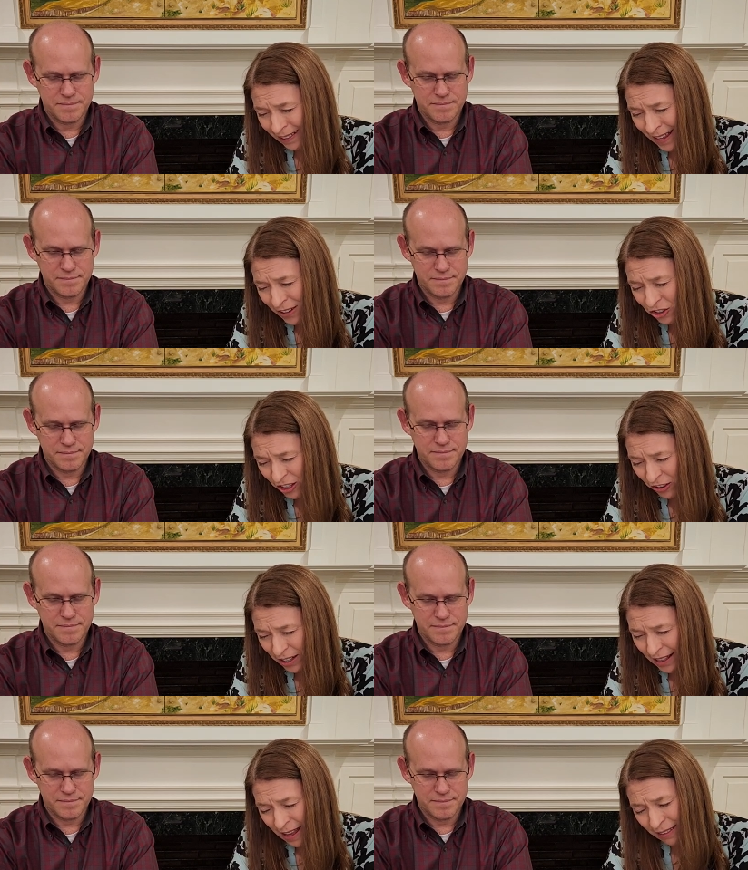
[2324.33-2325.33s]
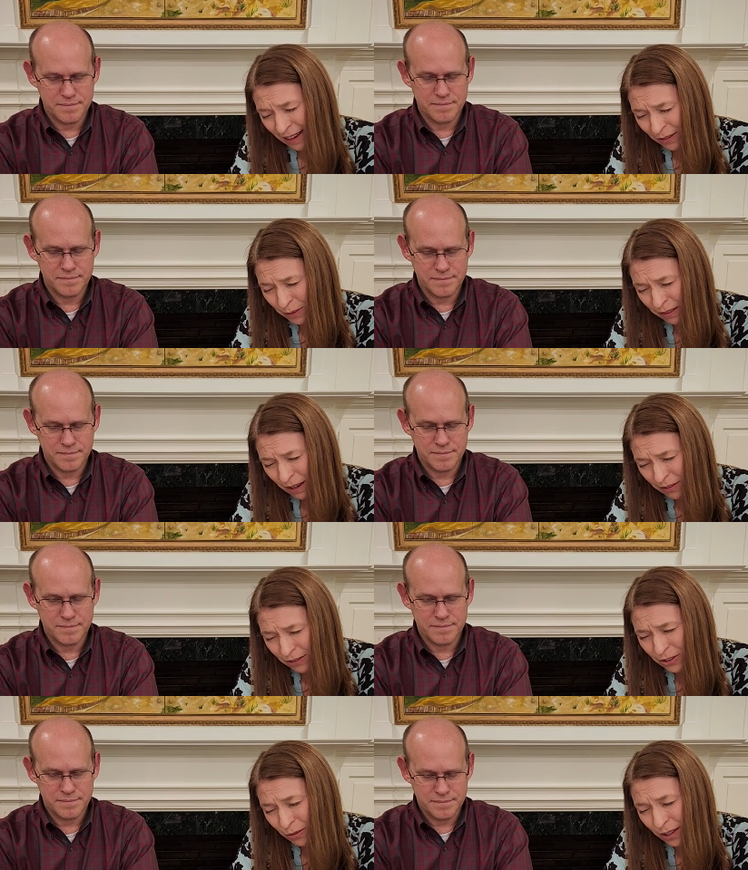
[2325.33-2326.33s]
Speaker 1: in that sharing that light with others
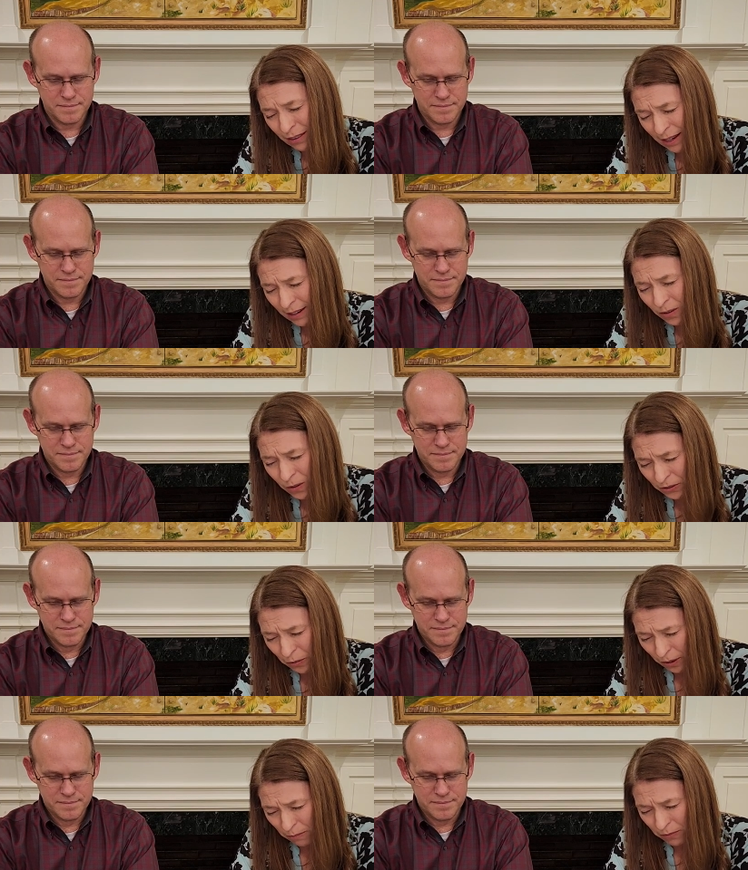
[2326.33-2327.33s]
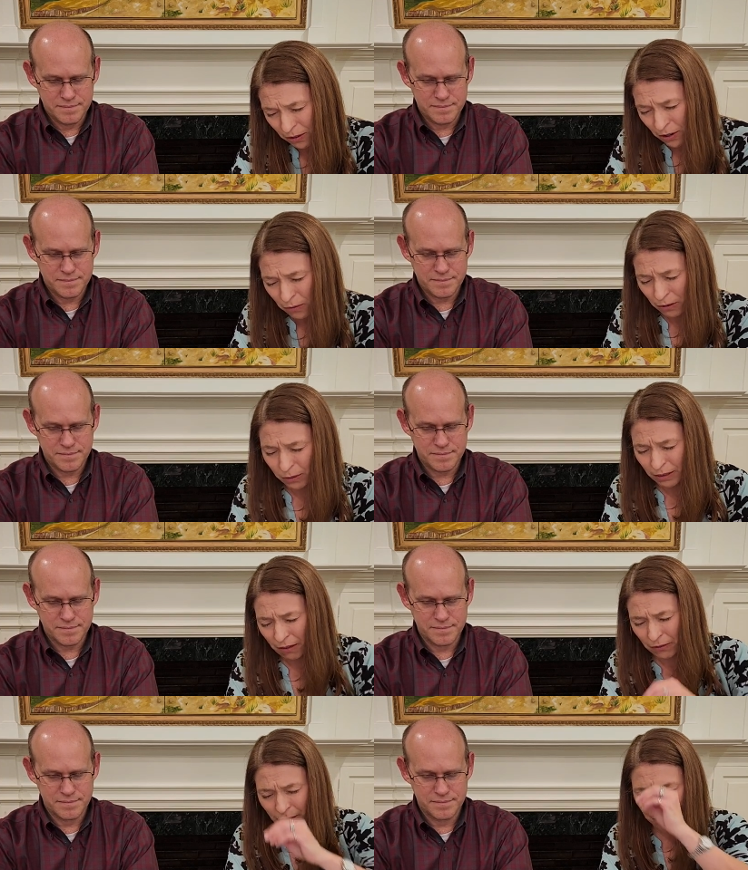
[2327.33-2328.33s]
so that they can also come to know you and love
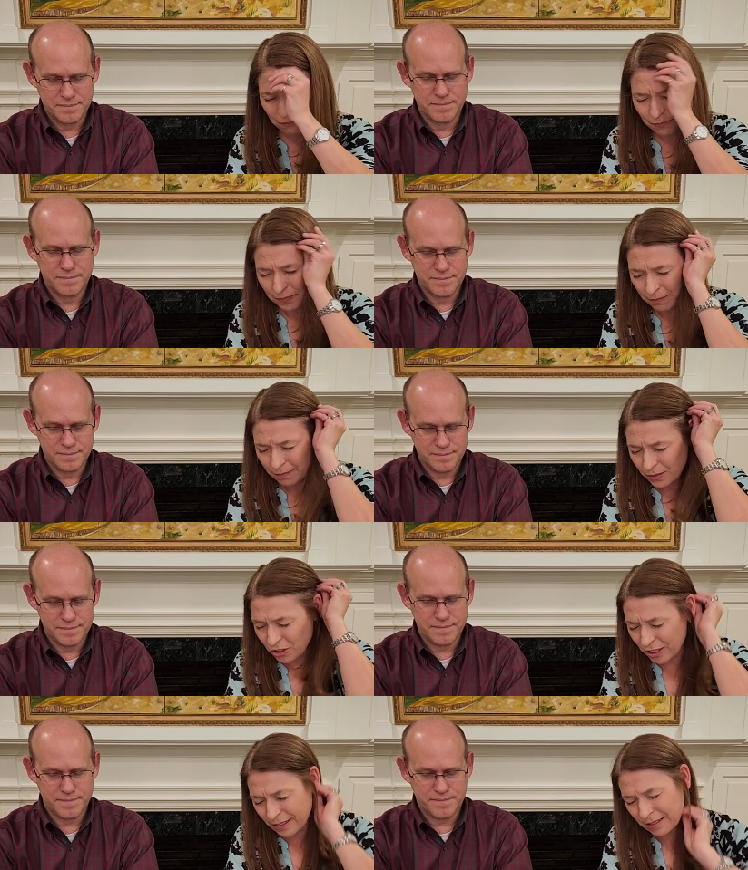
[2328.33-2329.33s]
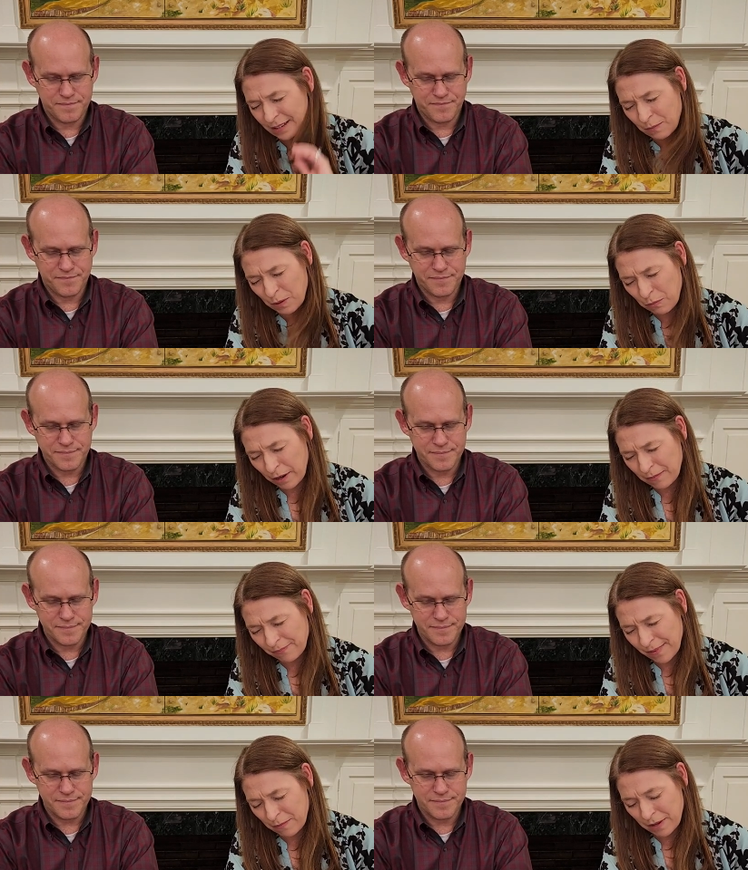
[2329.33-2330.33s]
you. In Jesus' name we pray.
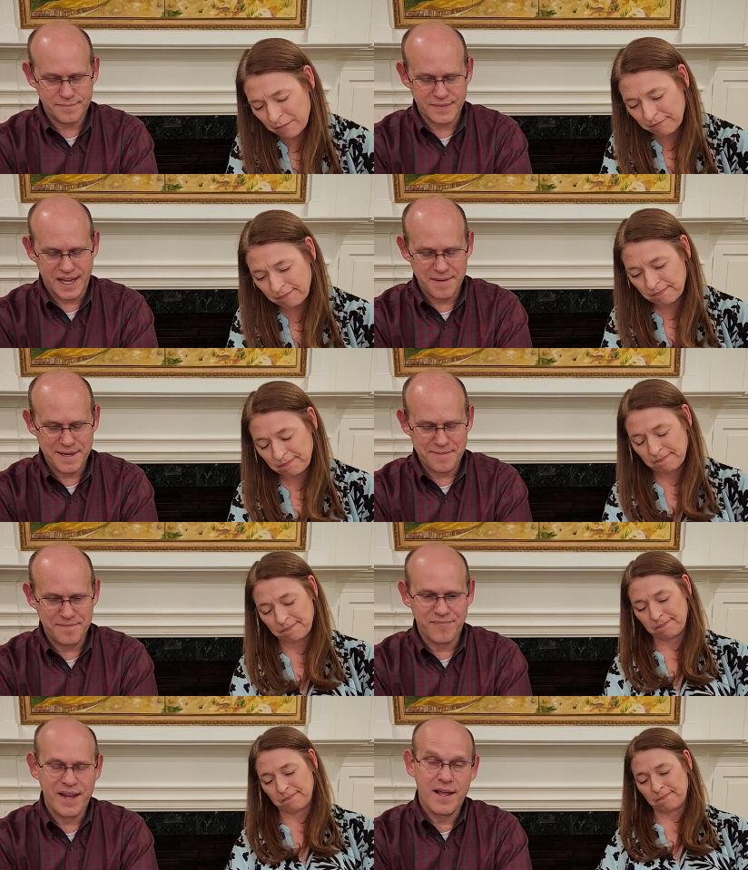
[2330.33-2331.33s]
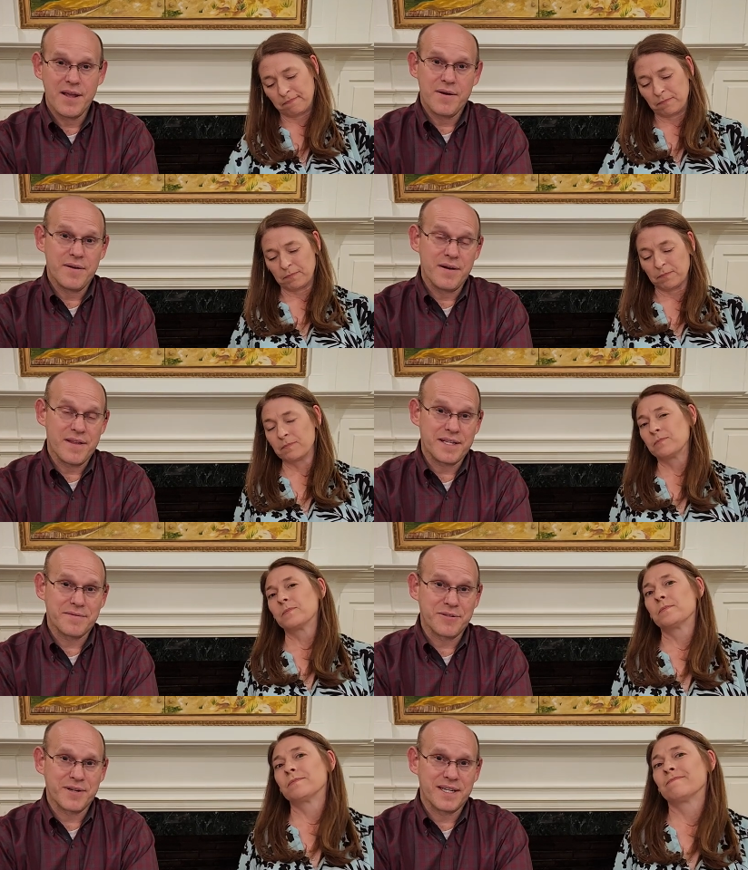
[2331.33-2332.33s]
Speaker 2: Amen. Amen. Well, thanks for
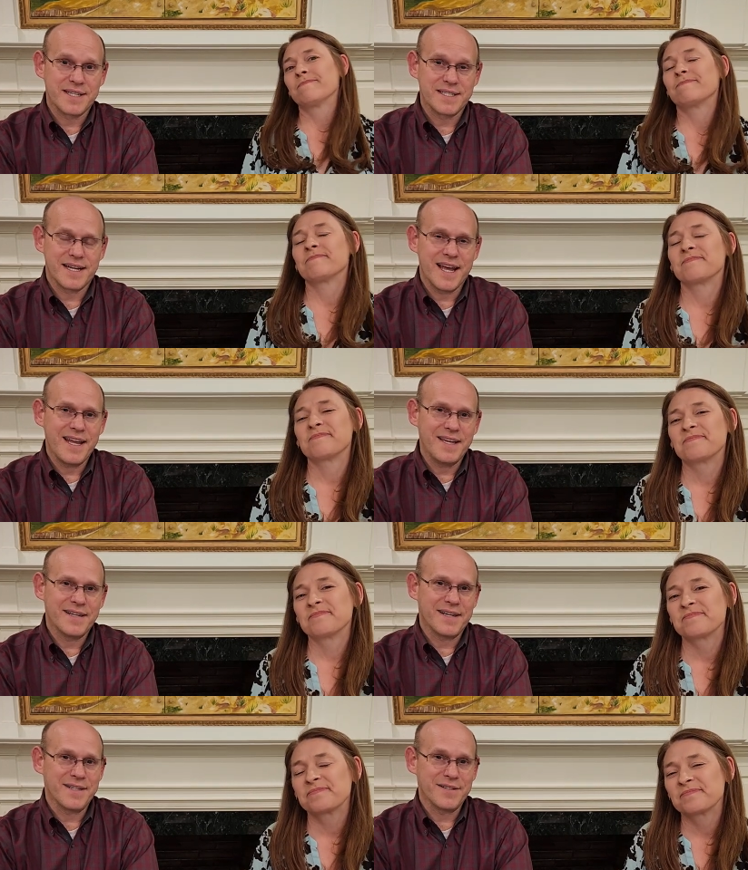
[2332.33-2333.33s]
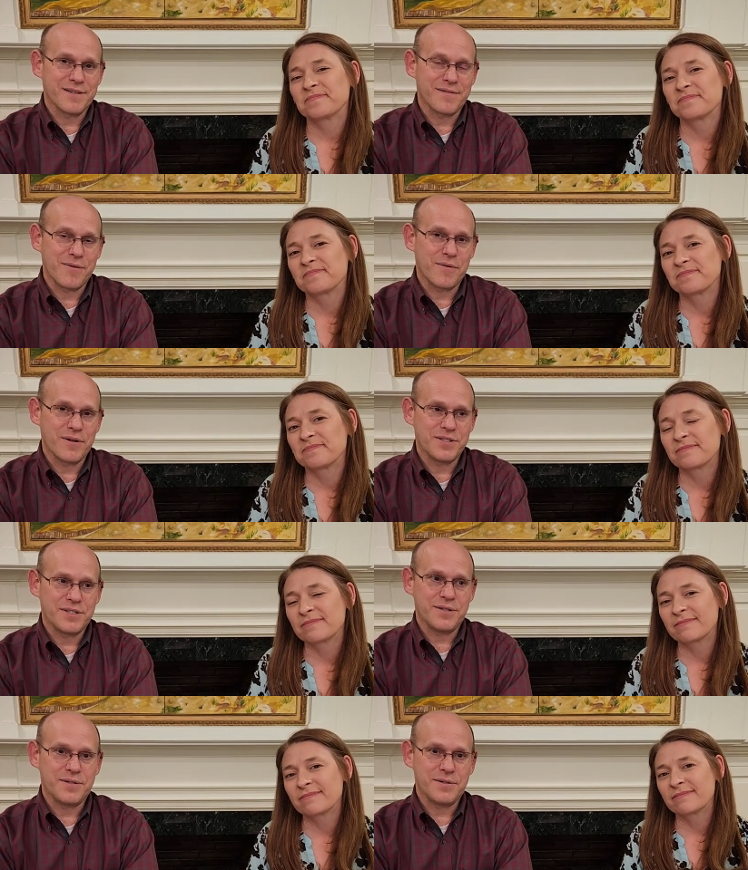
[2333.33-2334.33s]
joining us today. I uh, look forward
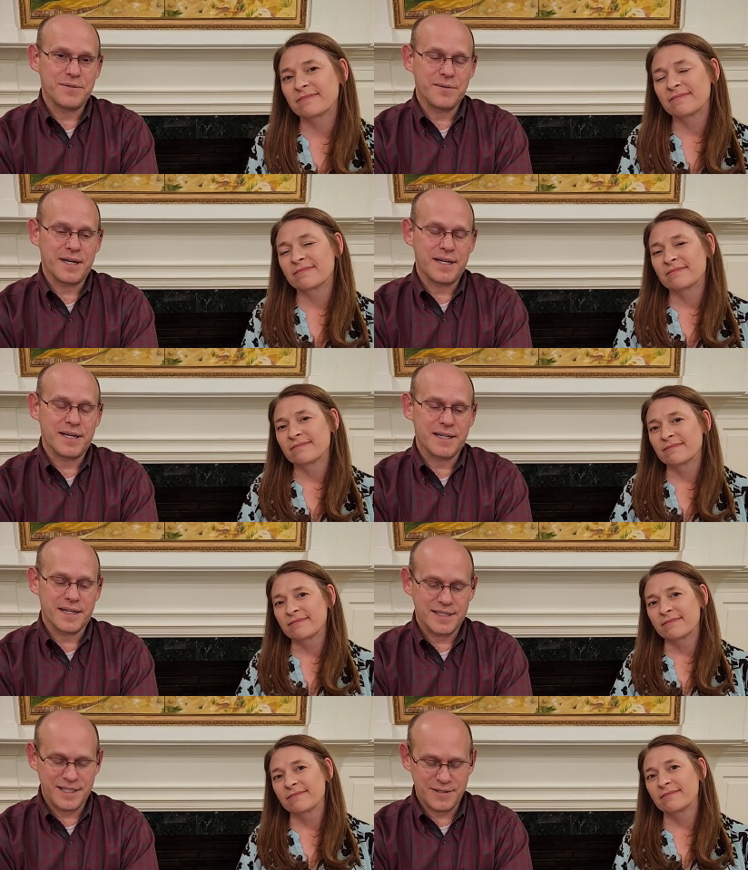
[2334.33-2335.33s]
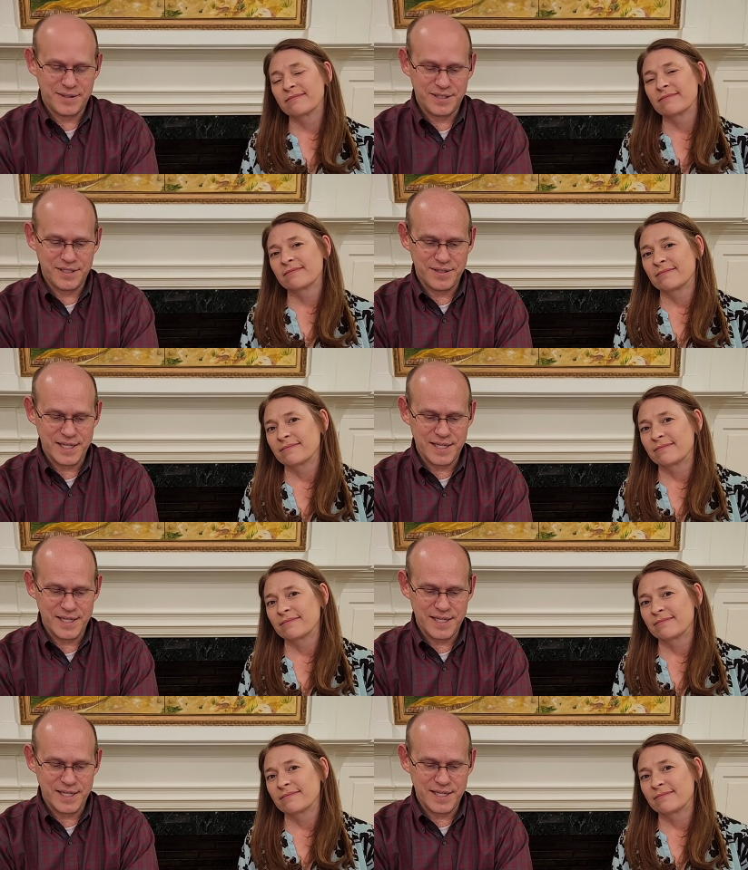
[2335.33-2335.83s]
to uh, continuing to do